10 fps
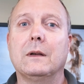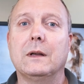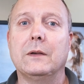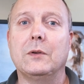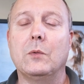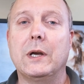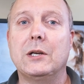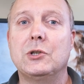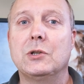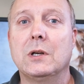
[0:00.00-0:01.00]
if you
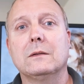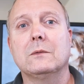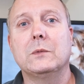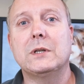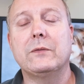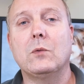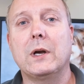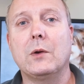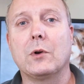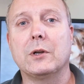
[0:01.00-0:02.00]
wish, whichever
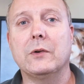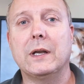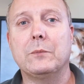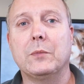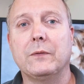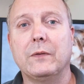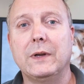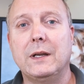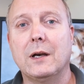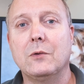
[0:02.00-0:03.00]
way you want to do it. But for
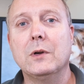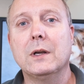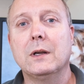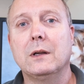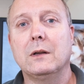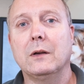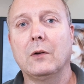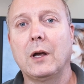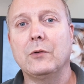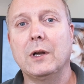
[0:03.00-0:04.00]
video,
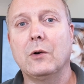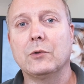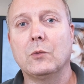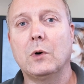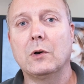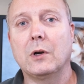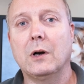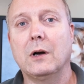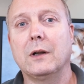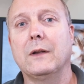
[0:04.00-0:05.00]
it'll only go onto one
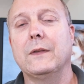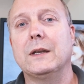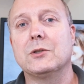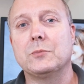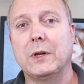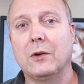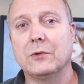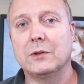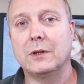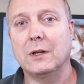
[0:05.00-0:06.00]
card and then spill
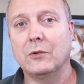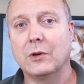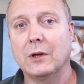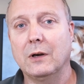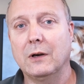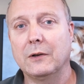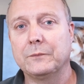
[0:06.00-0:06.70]
onto the other card.